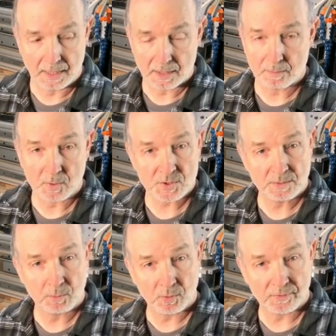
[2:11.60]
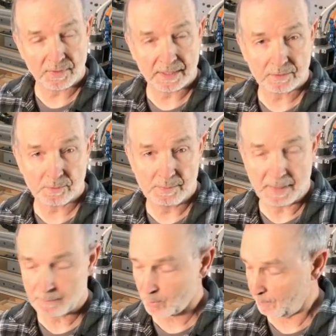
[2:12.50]
The most important thing to
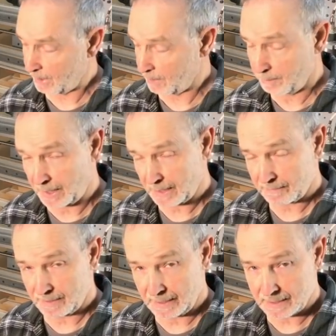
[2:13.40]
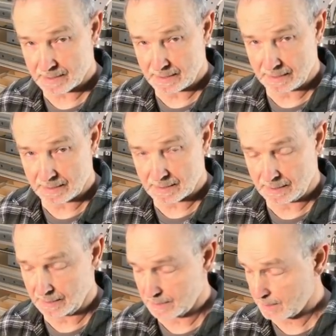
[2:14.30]
remember about modifying a
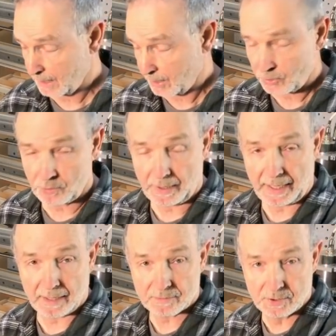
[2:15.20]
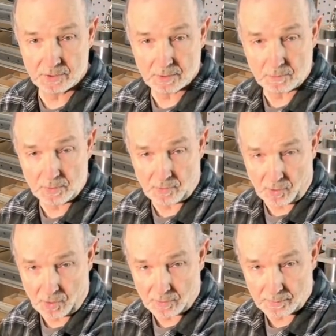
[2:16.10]
CNC is you have to do it with
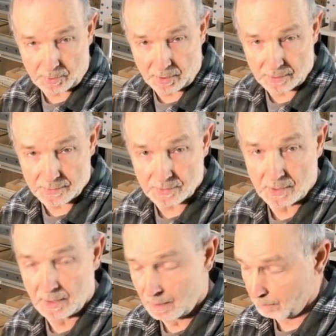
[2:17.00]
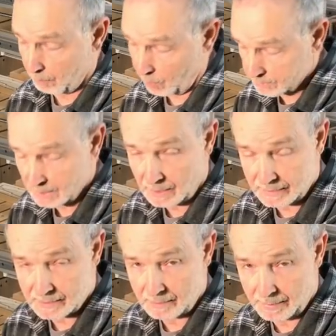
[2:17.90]
all the parts bolted
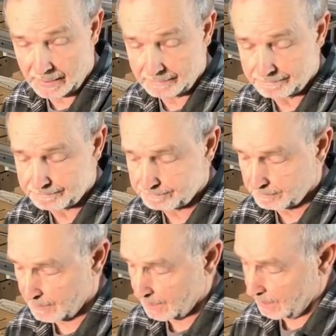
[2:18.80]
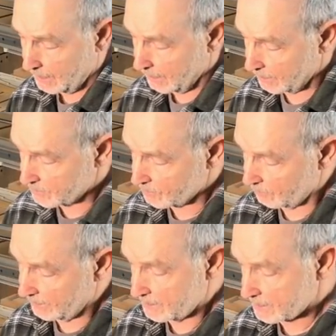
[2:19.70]
onto the bed. And so
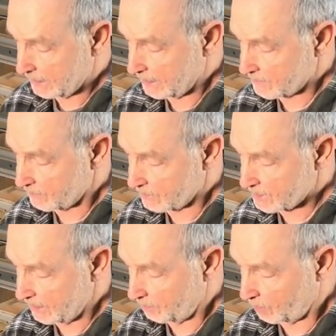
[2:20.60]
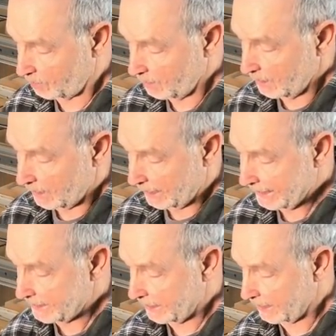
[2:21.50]
in this case, for example, I
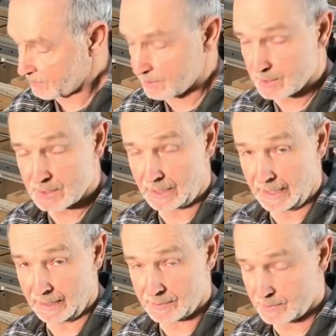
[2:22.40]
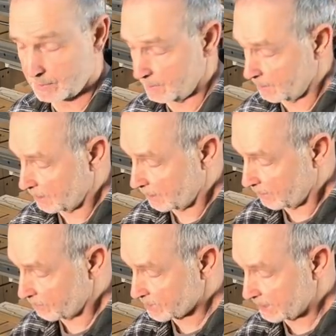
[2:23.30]
attached the slats.
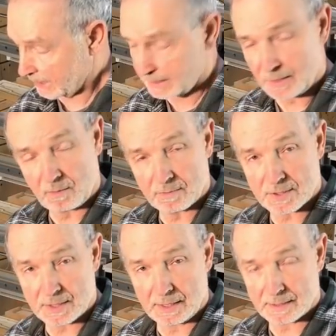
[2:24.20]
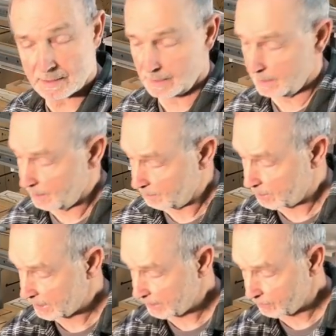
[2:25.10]
They're slightly oversized,
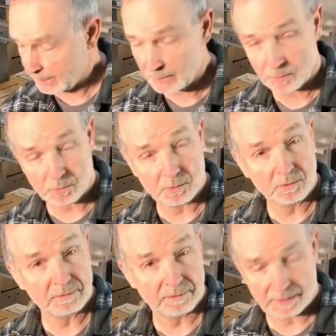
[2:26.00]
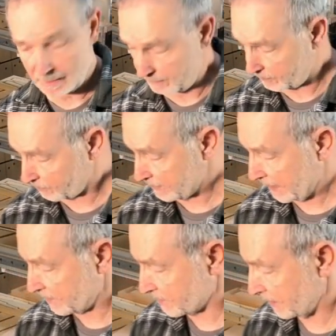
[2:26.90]
but I ran a groove of
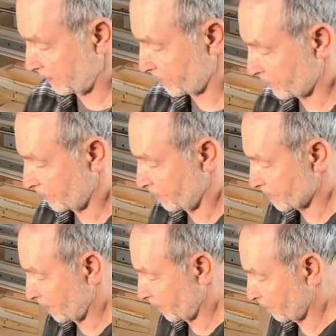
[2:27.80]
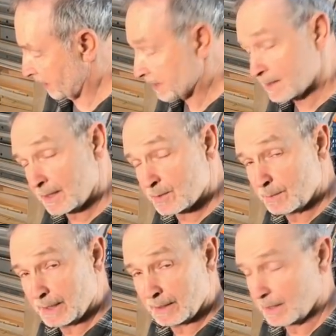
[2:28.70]
3/8 inch using a 3/8 inch
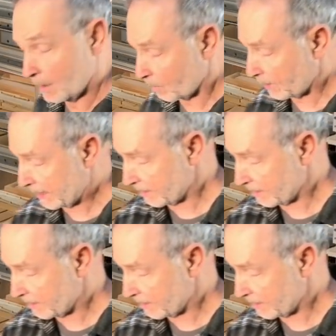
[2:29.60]
bit right